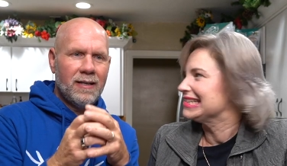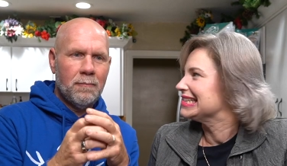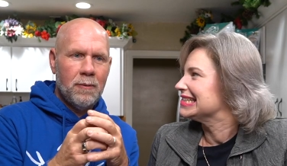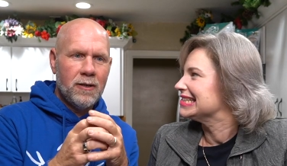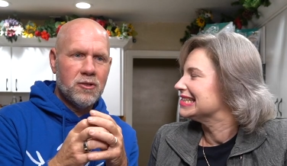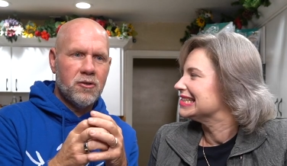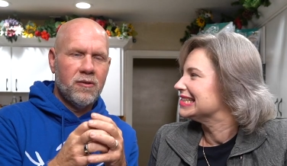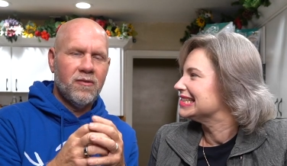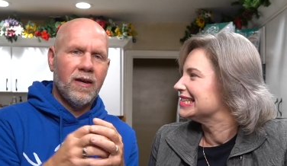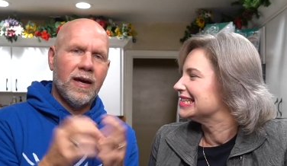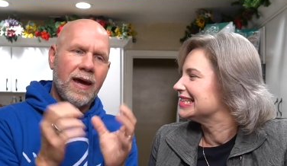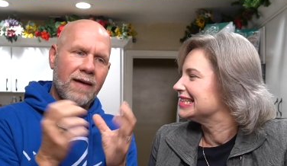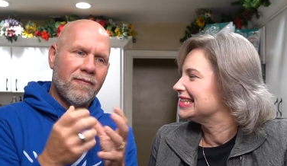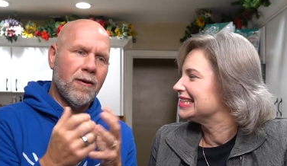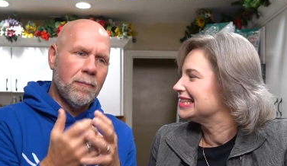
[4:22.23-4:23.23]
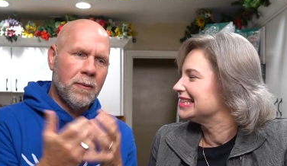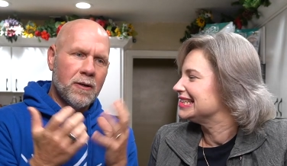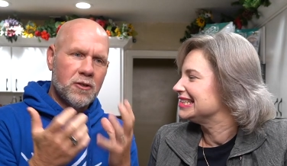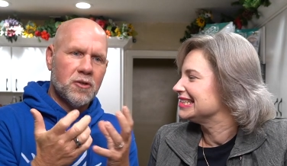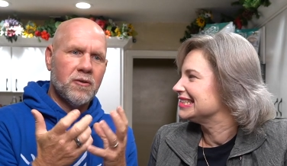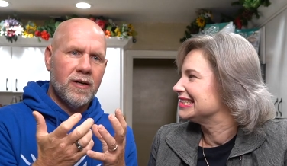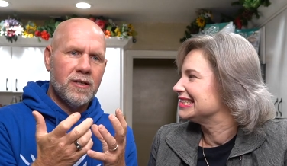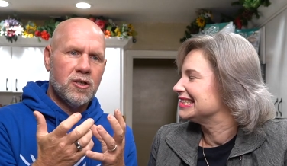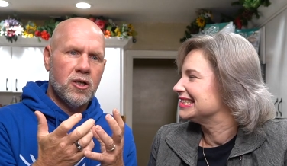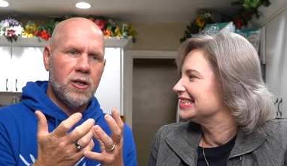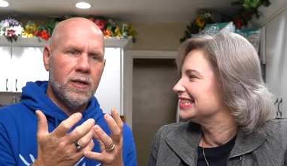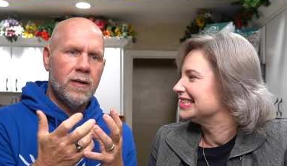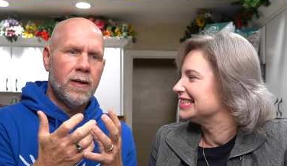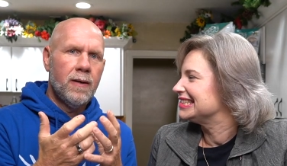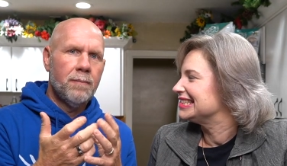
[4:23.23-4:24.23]
Speaker 1: the picture, he's like, every picture I
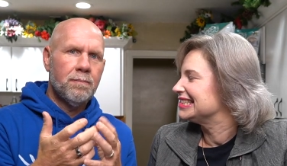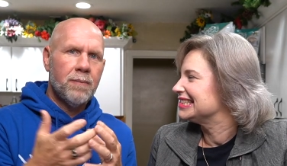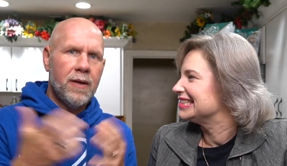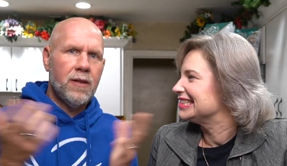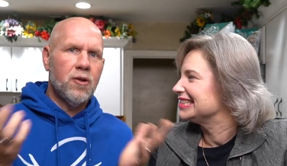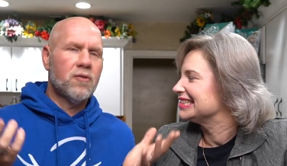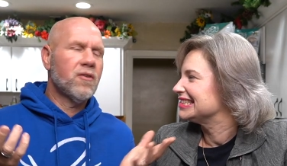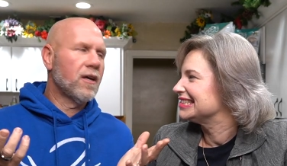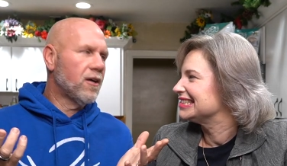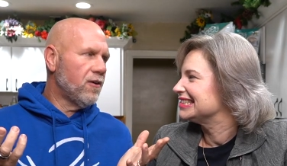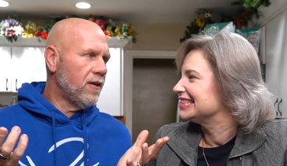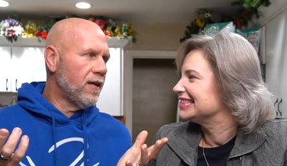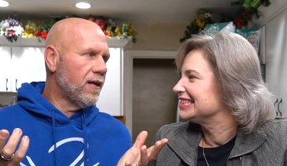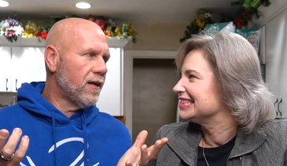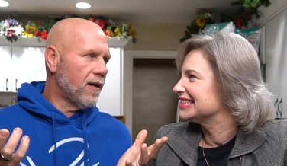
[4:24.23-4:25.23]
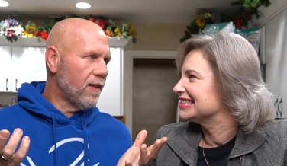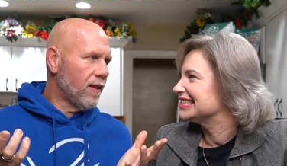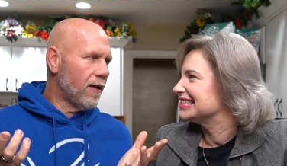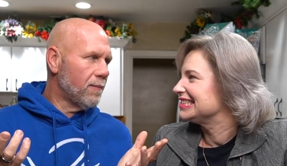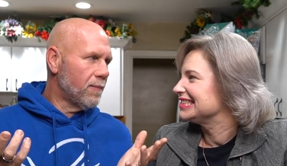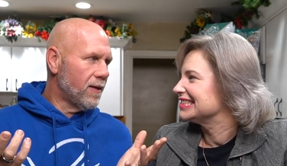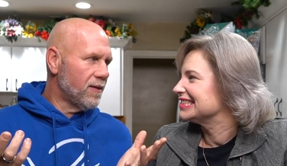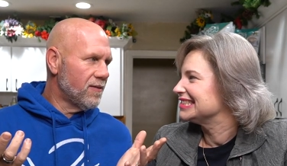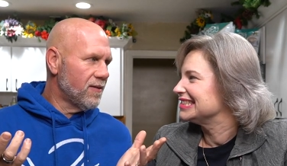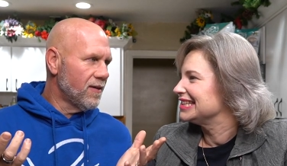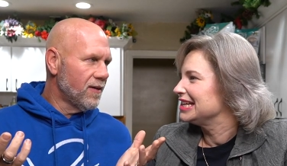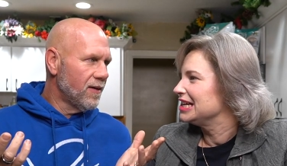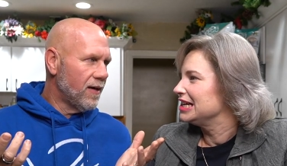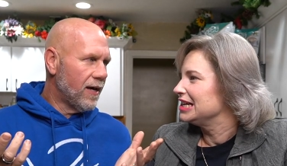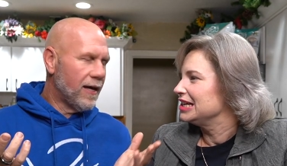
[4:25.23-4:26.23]
took, it looks like you need an alignment.
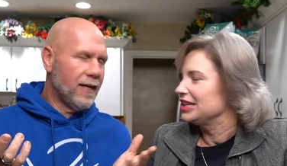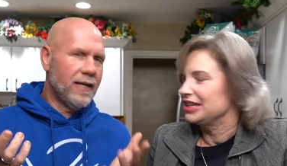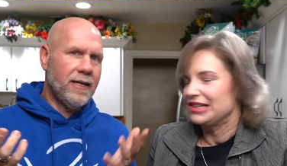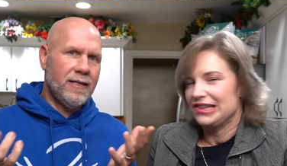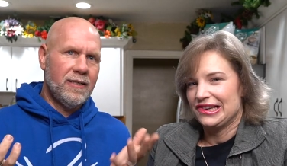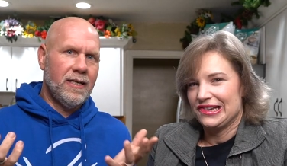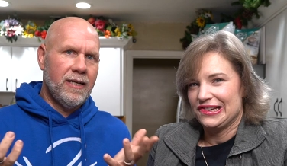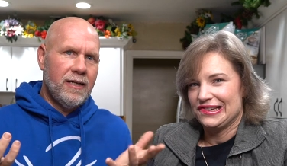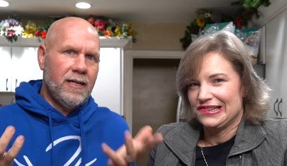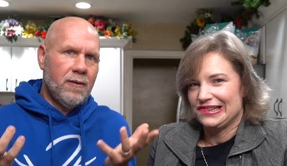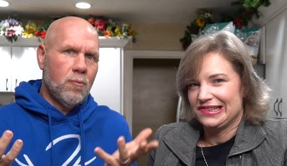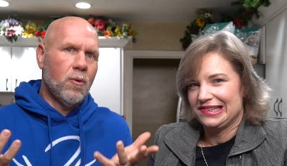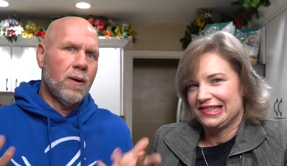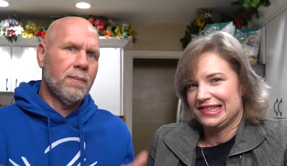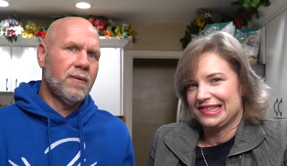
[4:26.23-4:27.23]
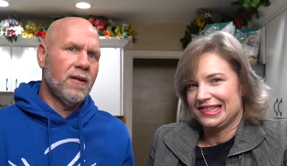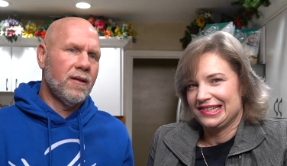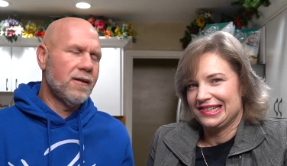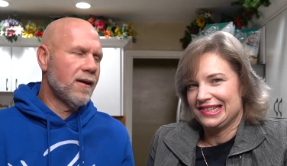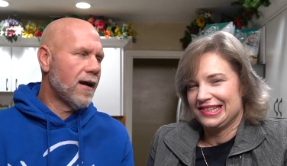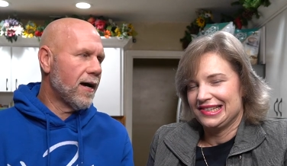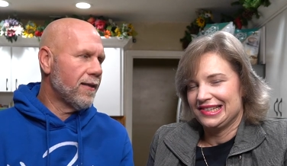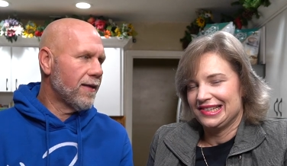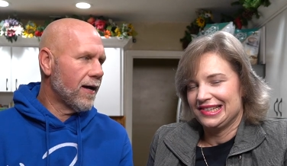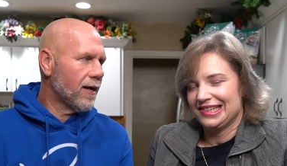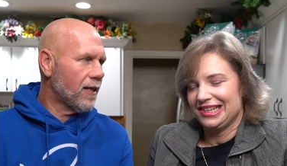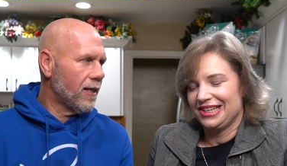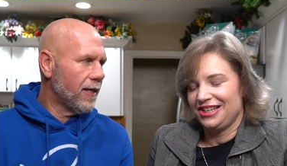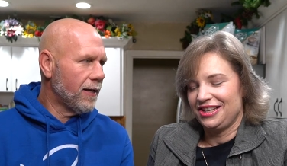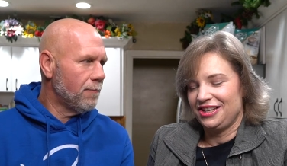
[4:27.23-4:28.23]
And he didn't want him to deny that
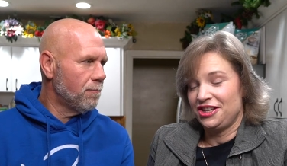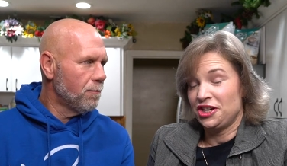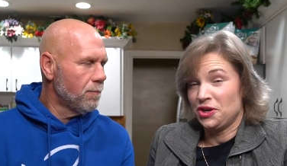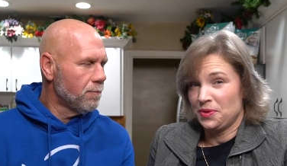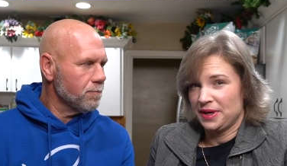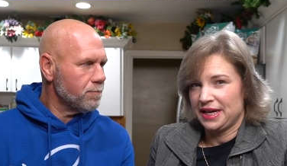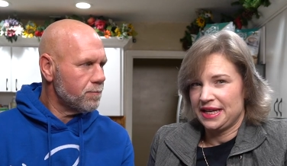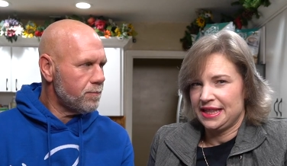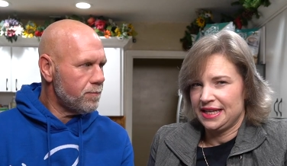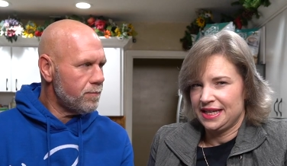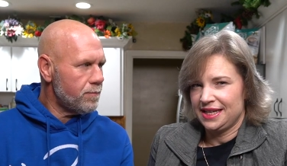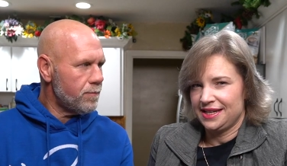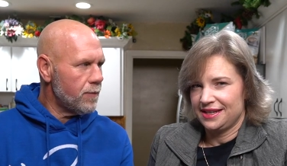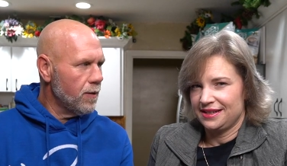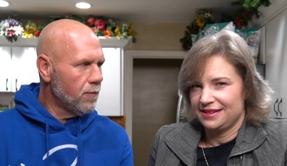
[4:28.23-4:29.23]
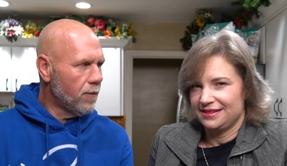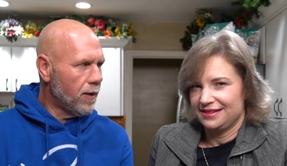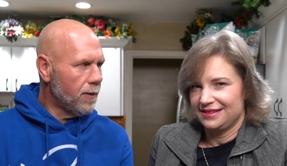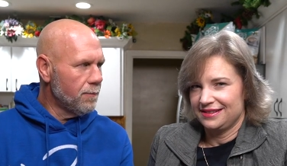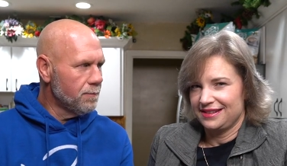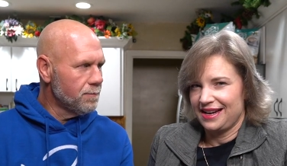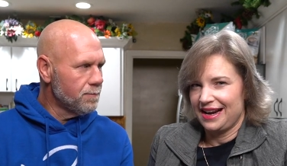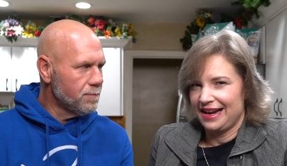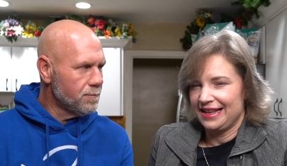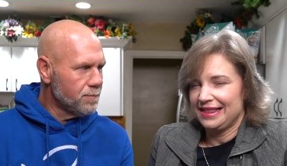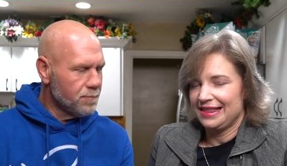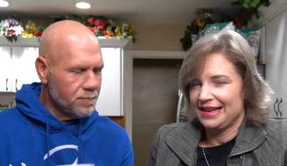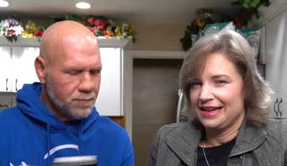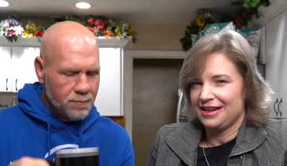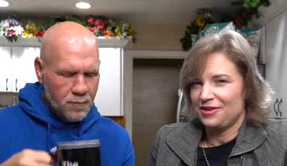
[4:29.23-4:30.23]
claim.
Speaker 2: You know what I think?
Speaker 1: What?
Speaker 2: I
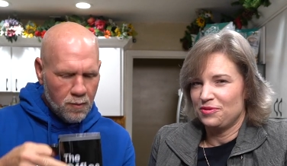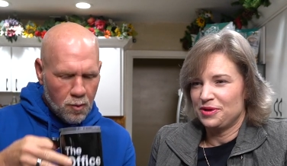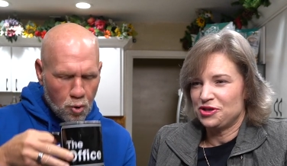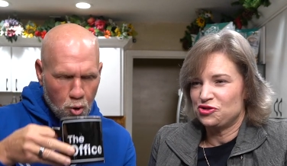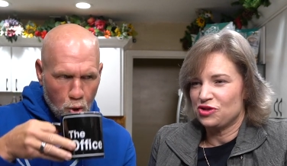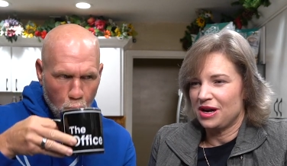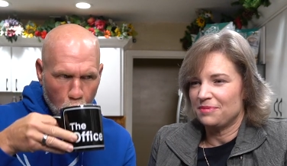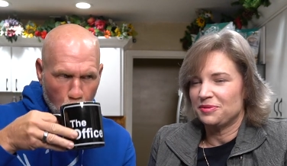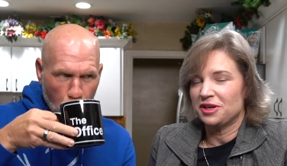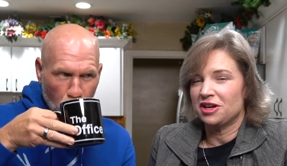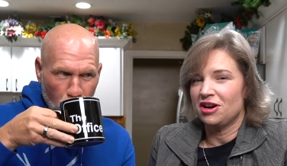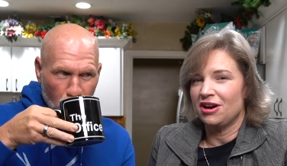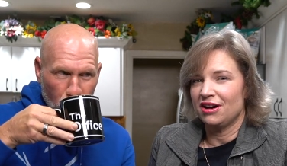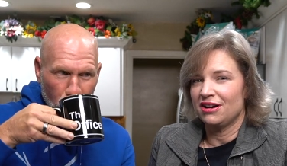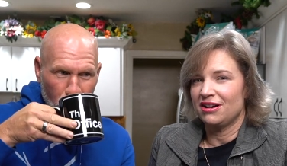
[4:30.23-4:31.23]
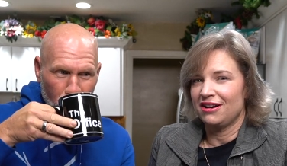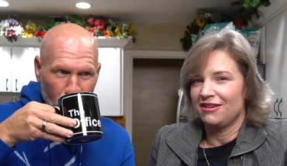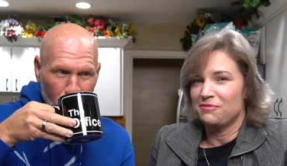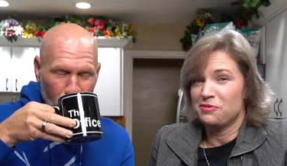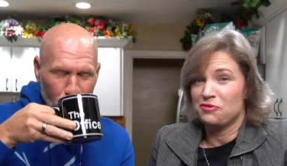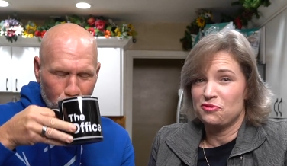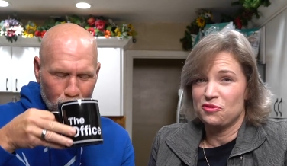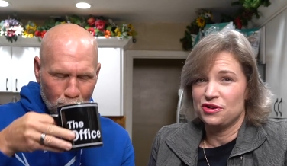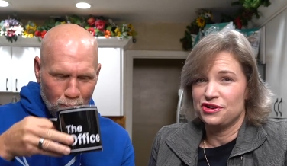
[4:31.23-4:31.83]
think we dropped the car off before